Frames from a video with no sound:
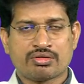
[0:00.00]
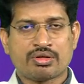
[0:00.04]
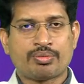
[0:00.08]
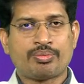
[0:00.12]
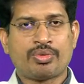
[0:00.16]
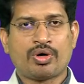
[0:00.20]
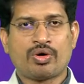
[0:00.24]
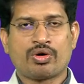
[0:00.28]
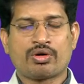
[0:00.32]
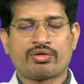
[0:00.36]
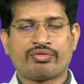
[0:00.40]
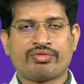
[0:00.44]

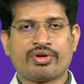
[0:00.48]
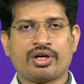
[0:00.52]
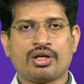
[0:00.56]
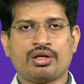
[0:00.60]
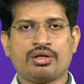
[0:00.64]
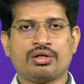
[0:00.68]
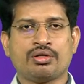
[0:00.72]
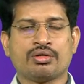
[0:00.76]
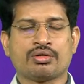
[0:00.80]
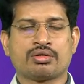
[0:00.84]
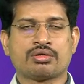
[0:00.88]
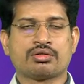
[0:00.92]
power
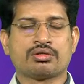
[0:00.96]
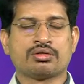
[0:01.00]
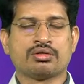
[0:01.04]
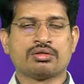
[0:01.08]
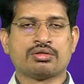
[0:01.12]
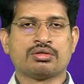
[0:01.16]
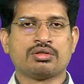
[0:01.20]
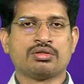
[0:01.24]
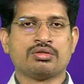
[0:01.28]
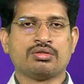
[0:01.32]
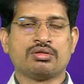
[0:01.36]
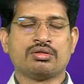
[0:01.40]
failure. You,
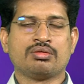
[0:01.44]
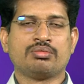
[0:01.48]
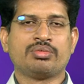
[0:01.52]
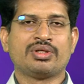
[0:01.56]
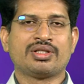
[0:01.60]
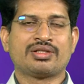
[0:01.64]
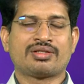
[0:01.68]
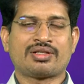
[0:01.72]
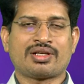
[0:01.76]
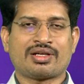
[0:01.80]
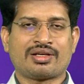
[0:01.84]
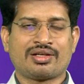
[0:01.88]
you will be
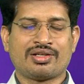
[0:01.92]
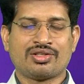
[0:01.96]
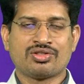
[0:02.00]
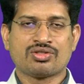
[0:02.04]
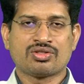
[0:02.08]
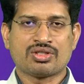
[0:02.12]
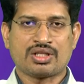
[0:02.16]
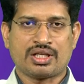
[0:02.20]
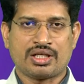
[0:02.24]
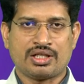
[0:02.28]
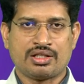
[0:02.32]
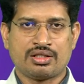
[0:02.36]
stuck
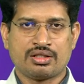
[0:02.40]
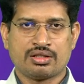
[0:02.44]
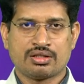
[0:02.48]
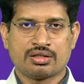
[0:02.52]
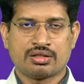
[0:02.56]
inside.